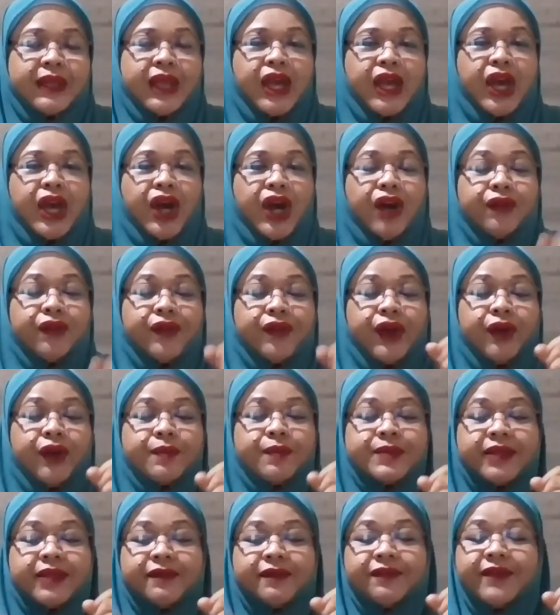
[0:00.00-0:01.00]
Of
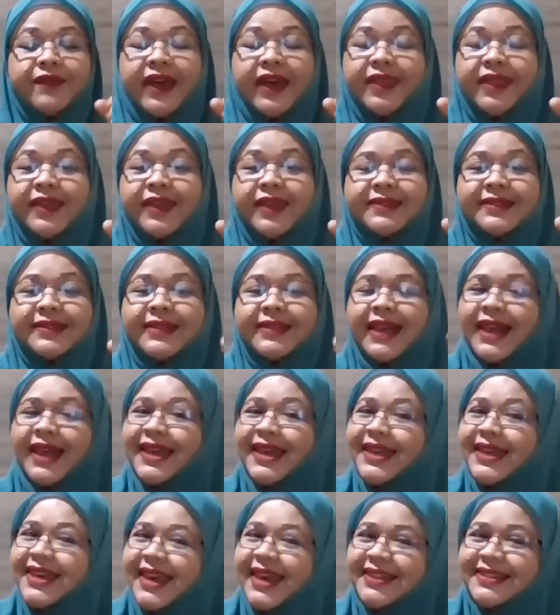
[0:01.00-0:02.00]
hoops and feathers,
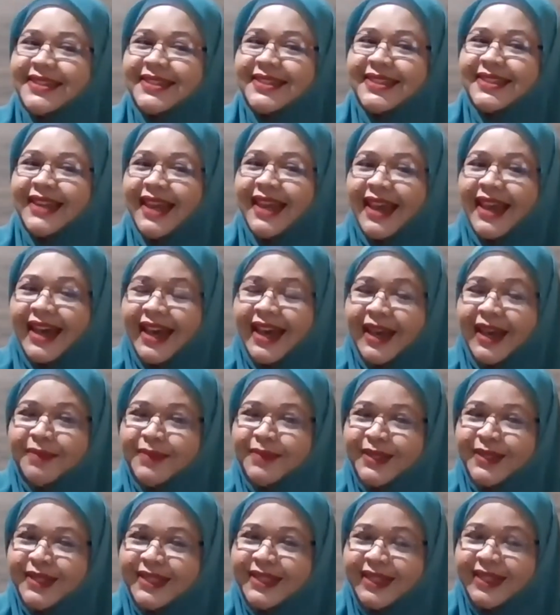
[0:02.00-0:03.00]
yes, I'm
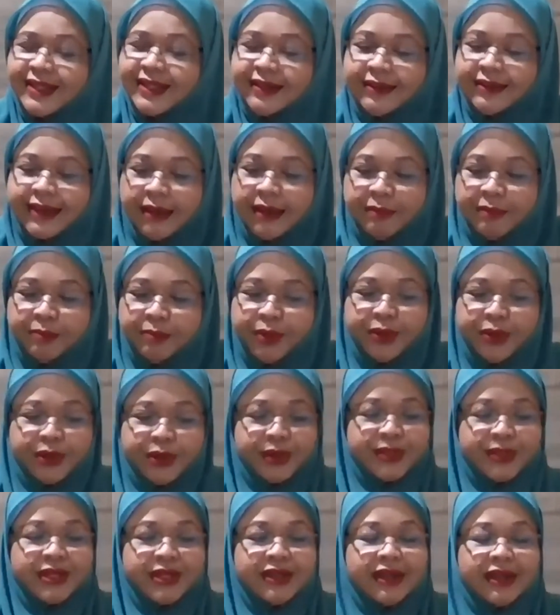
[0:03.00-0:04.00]
still that
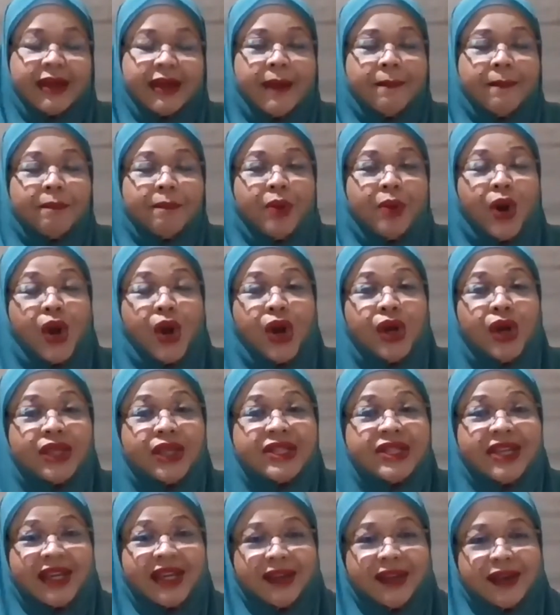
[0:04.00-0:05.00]
bird
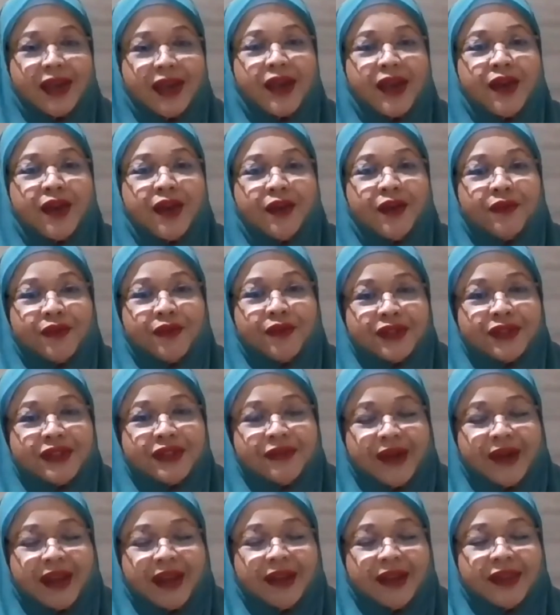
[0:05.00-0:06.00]
perching for
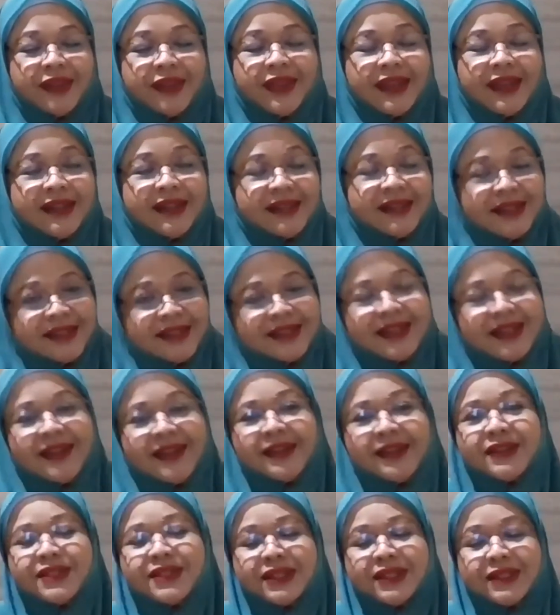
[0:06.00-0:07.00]
strength in this
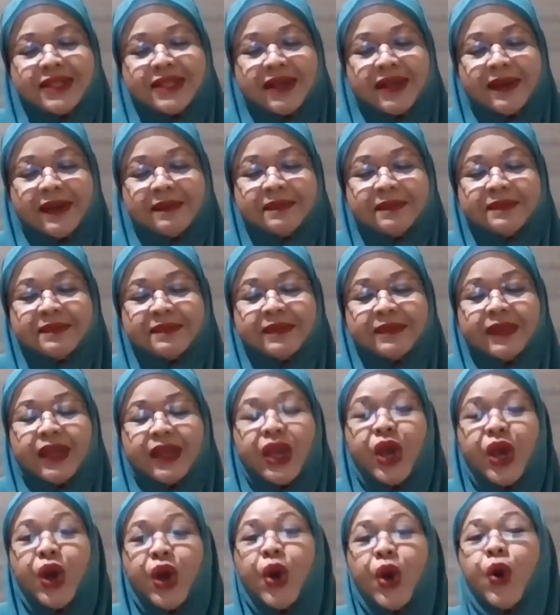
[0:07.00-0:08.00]
challenging time,
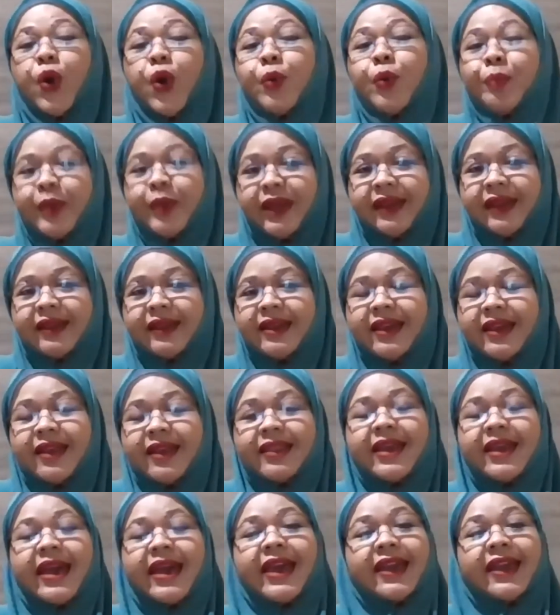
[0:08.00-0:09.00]
hoping
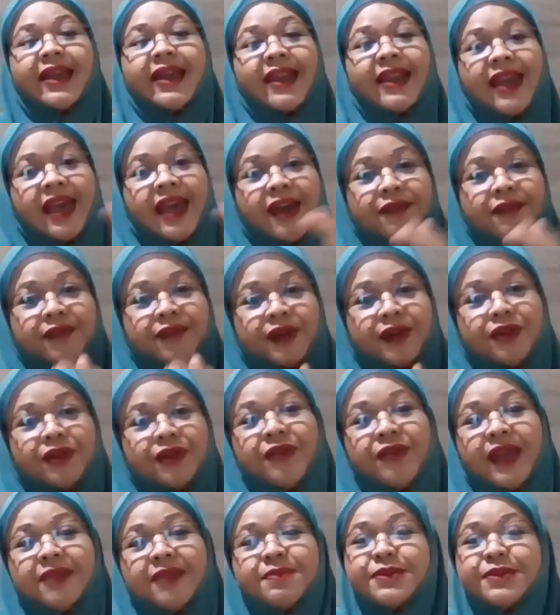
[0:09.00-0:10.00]
that I can have a
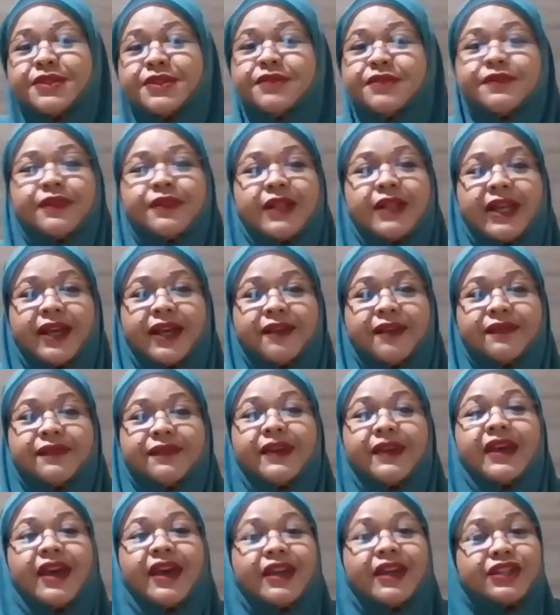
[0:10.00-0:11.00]
great, beautiful life
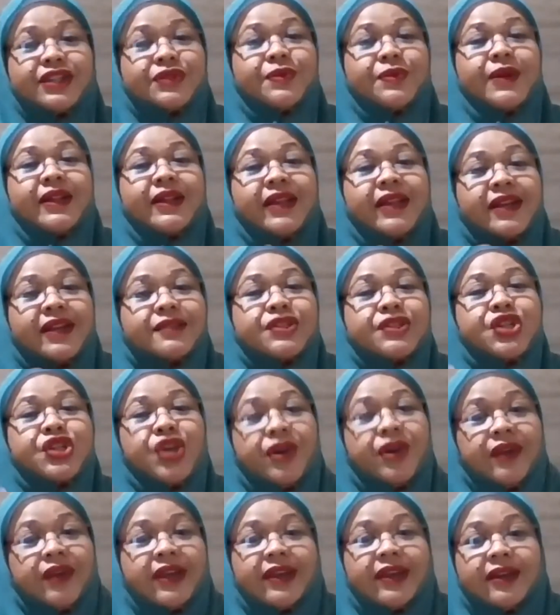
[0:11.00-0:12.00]
as well as
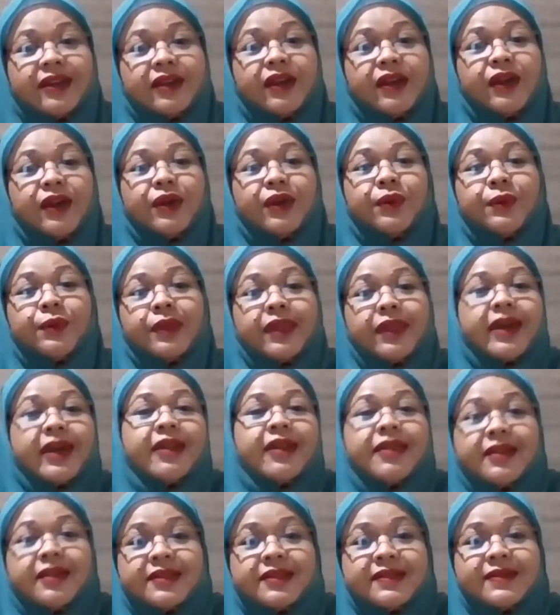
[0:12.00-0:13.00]
sharing it with
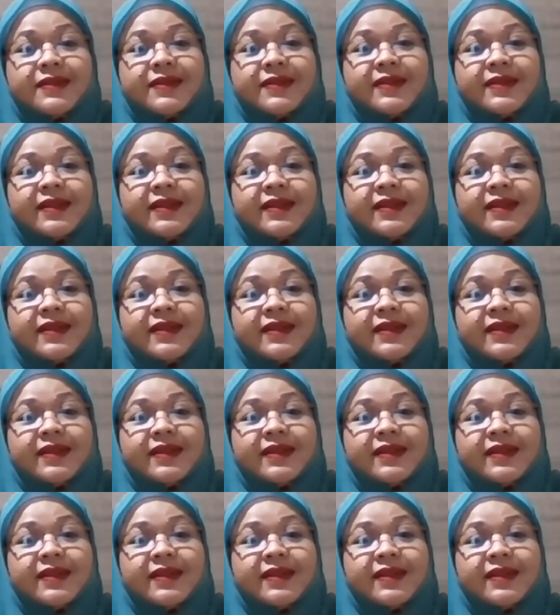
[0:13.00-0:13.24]
others.